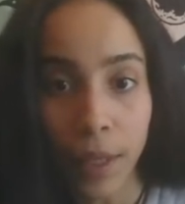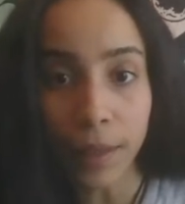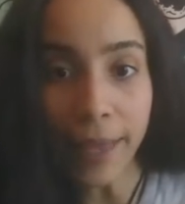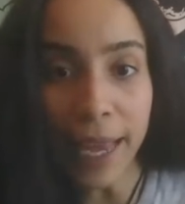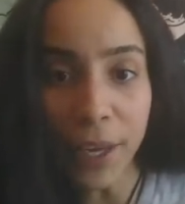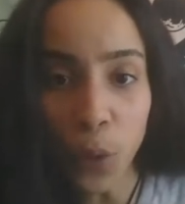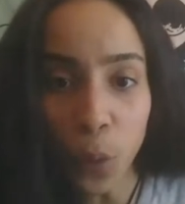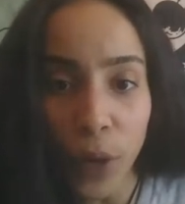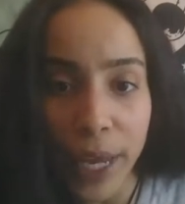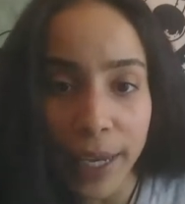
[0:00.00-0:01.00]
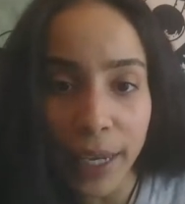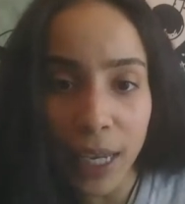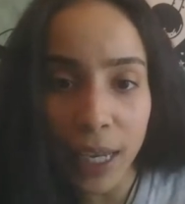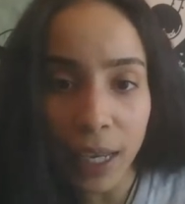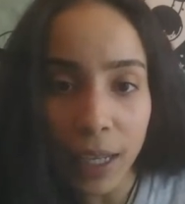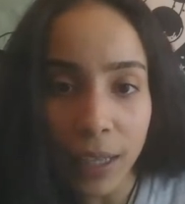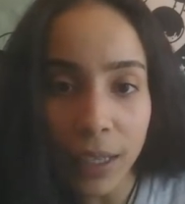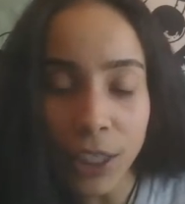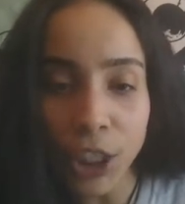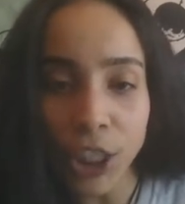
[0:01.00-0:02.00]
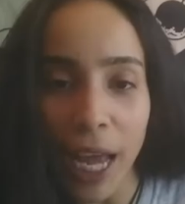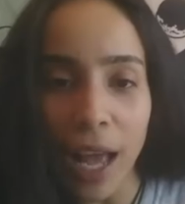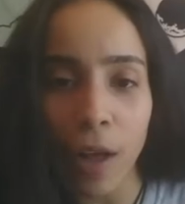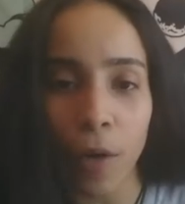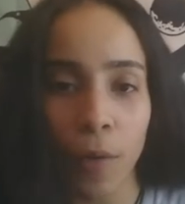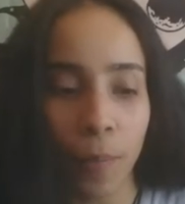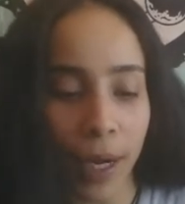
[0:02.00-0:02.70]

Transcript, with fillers: Thank you, Whitney Lachelle,